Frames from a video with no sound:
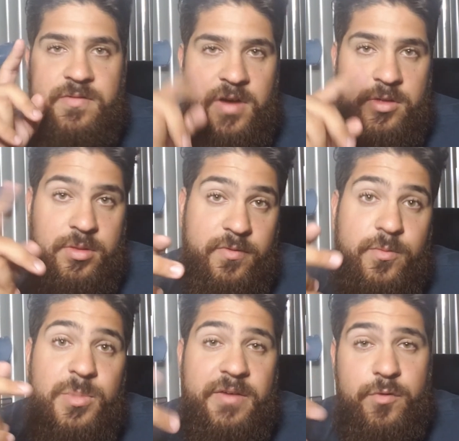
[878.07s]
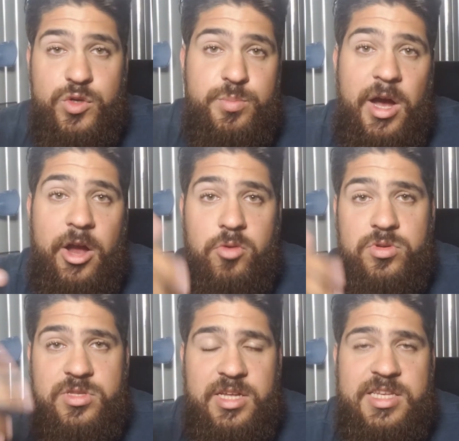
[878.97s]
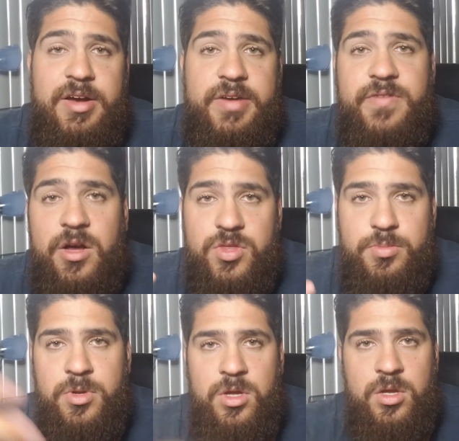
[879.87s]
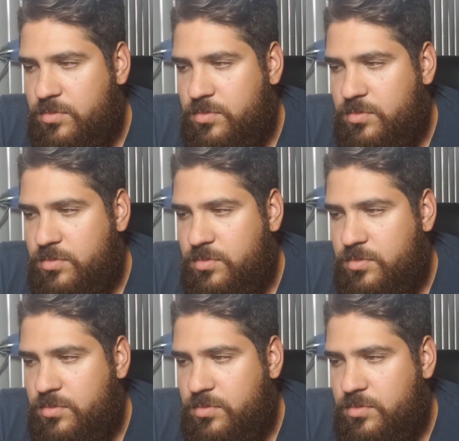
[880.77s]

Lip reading: I found my first buyer that's how I found them.